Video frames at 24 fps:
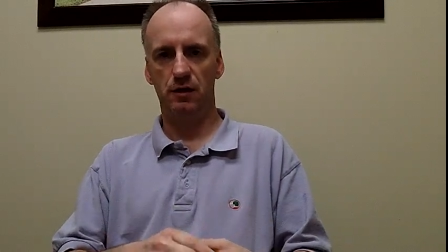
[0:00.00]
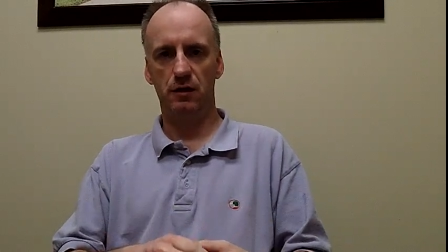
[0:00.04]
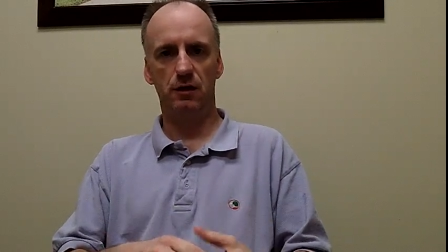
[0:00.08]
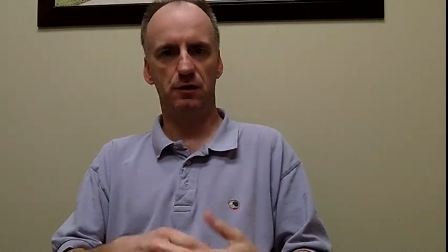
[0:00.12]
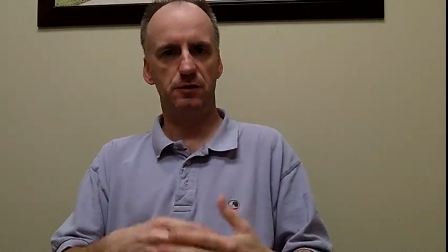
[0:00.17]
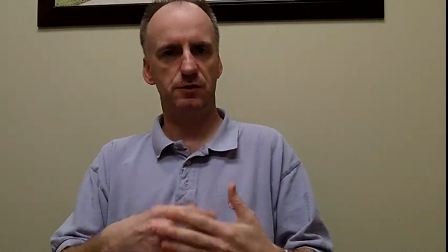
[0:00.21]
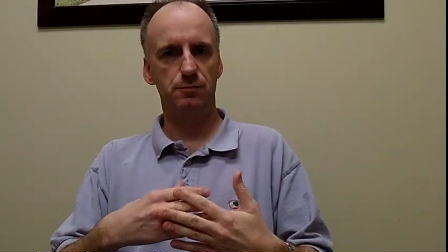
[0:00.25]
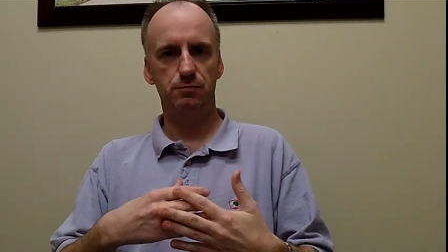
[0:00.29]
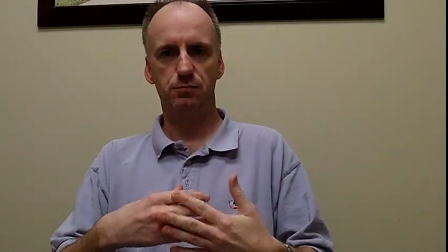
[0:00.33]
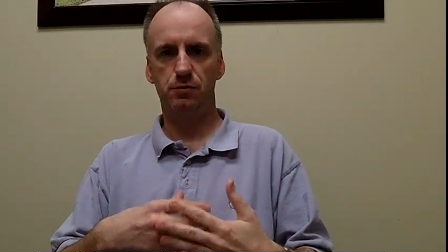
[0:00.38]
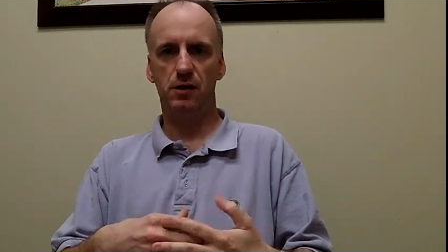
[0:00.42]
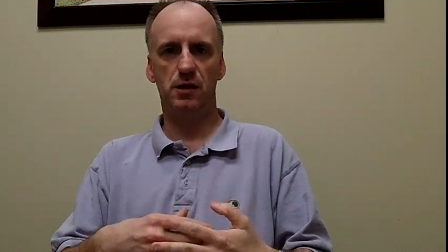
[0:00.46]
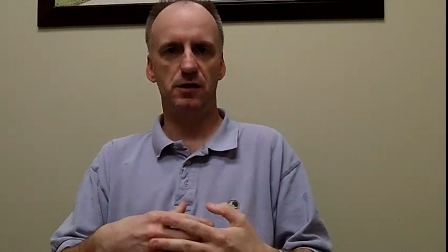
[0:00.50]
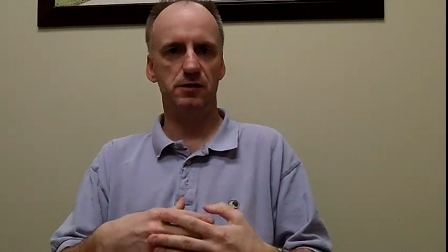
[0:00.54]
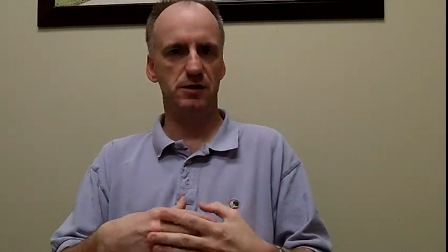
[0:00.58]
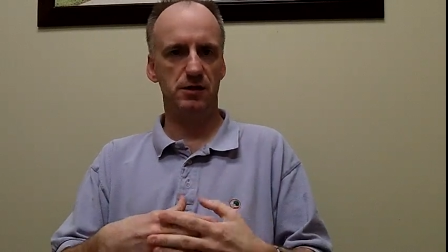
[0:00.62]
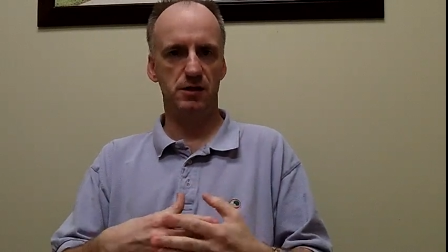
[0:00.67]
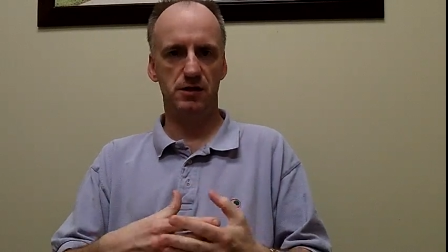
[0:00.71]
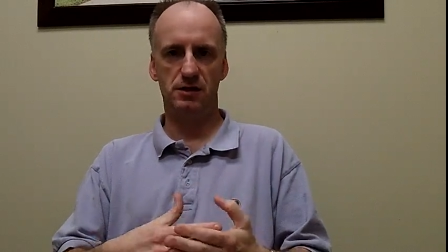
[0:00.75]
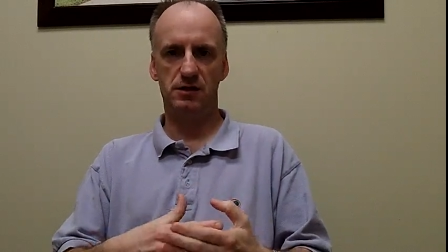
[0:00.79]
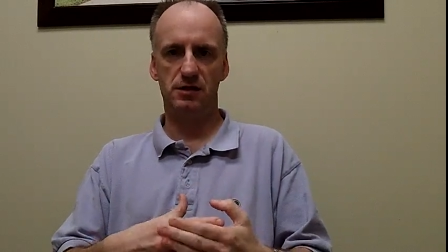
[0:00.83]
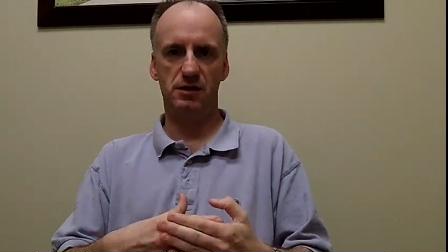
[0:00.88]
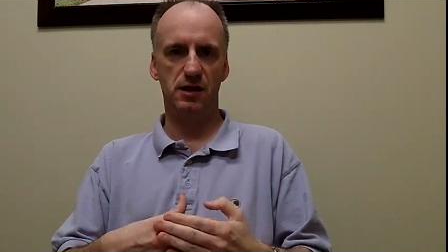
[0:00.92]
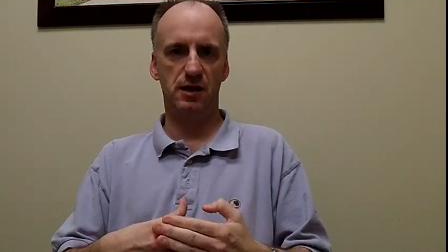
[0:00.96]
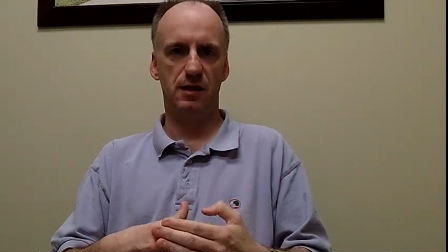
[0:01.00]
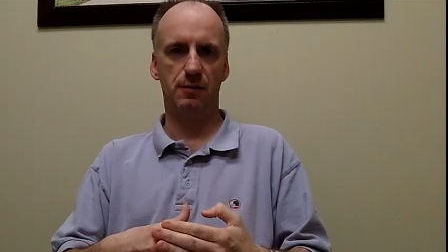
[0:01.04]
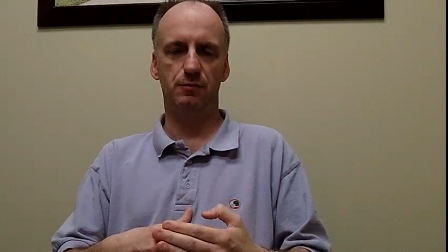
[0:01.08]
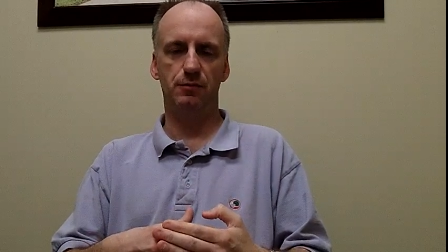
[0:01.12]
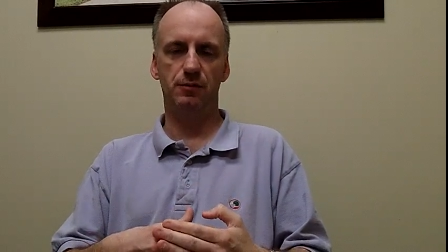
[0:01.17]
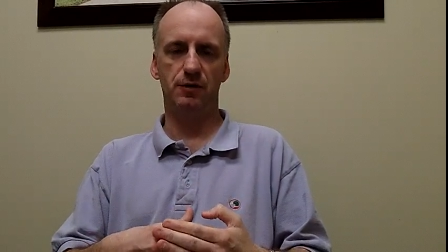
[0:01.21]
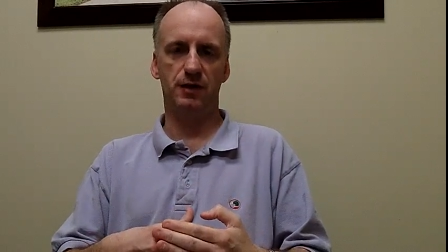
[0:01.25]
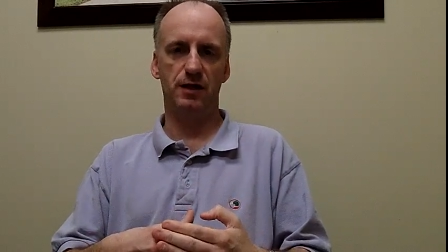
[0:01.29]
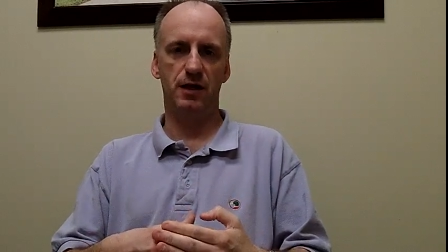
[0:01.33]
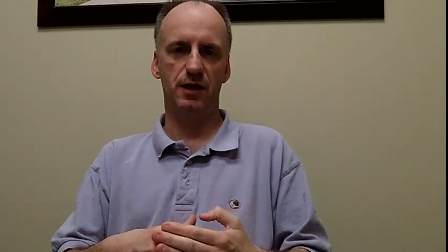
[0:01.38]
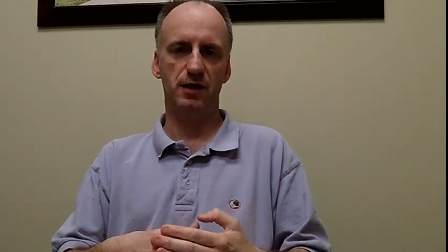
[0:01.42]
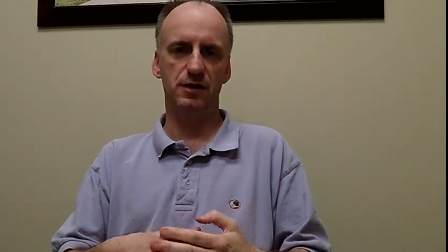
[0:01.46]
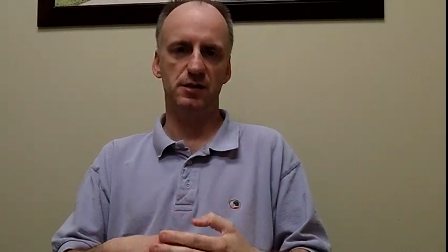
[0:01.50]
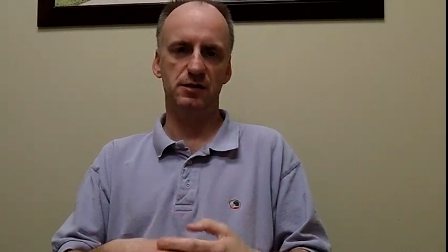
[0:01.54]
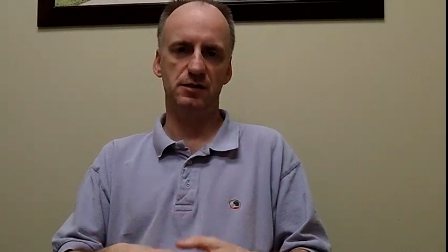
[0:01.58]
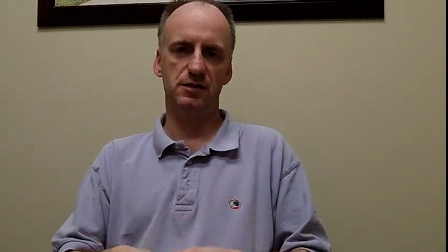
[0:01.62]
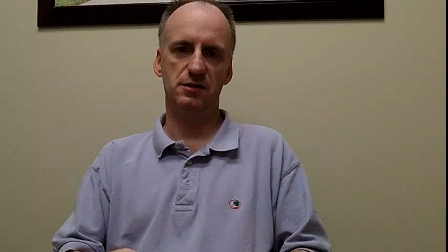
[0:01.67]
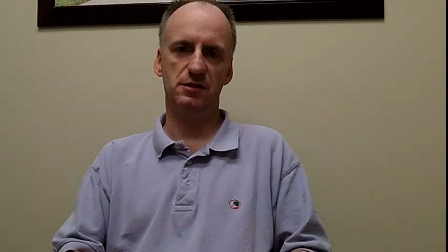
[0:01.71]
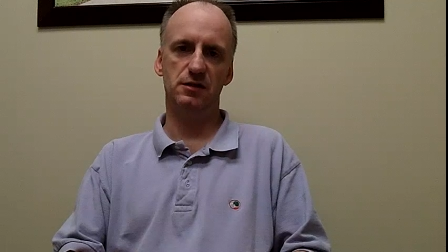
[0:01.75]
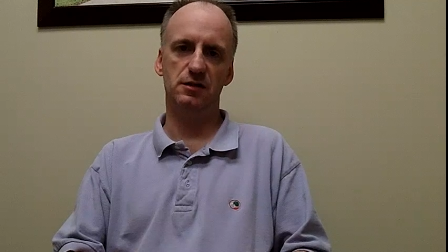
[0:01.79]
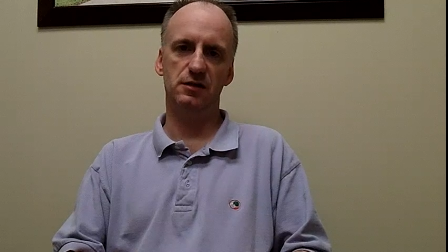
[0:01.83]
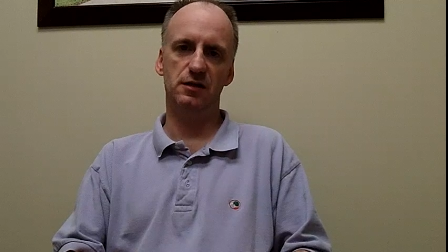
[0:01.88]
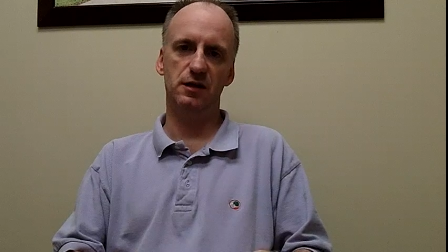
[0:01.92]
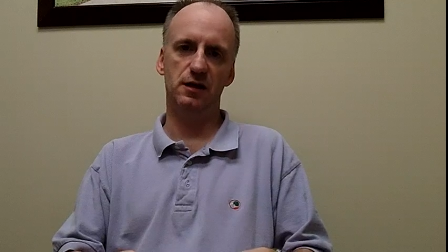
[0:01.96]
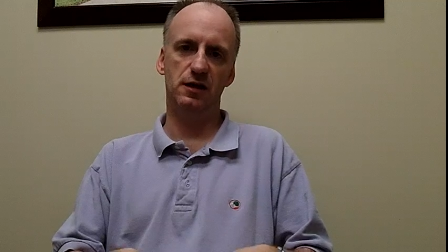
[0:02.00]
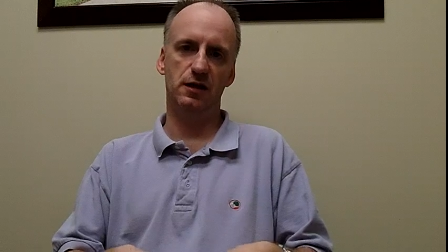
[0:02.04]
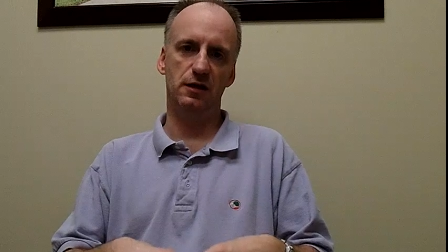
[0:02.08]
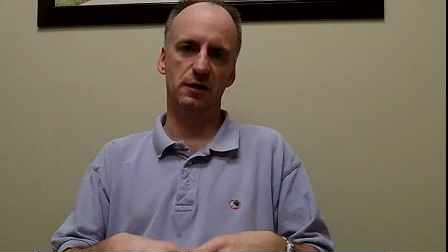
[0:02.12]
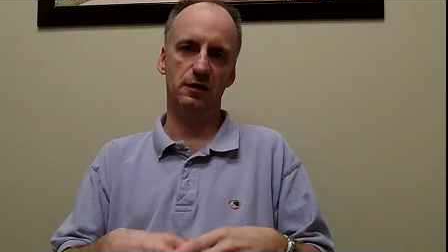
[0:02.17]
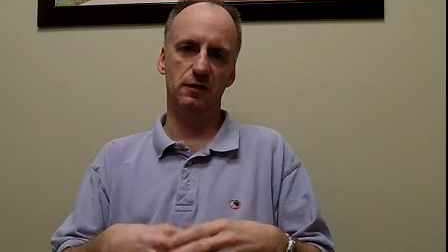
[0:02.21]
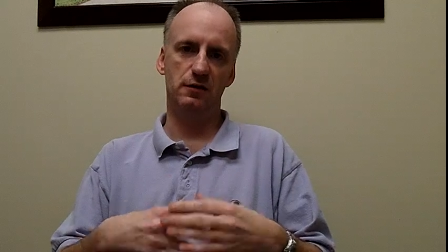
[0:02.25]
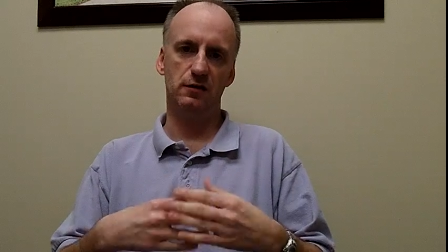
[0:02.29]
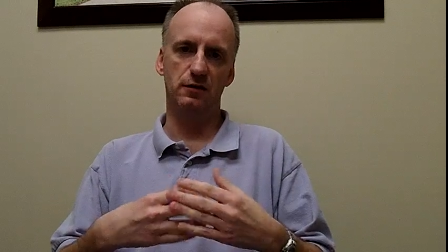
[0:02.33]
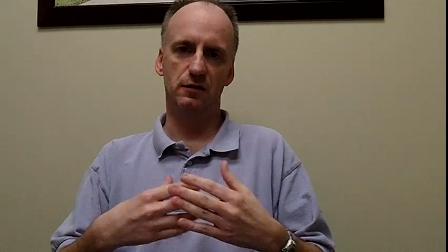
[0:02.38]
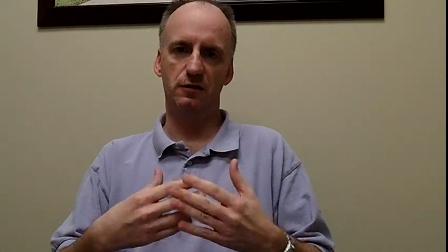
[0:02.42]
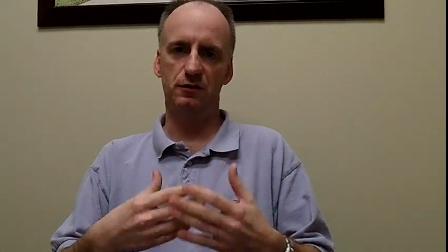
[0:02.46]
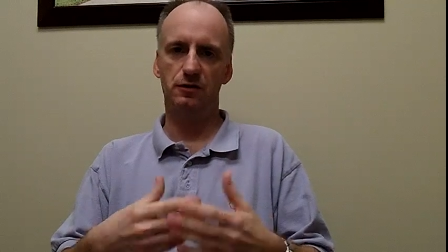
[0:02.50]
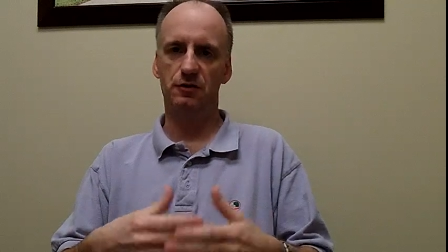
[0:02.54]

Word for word: helps process an application in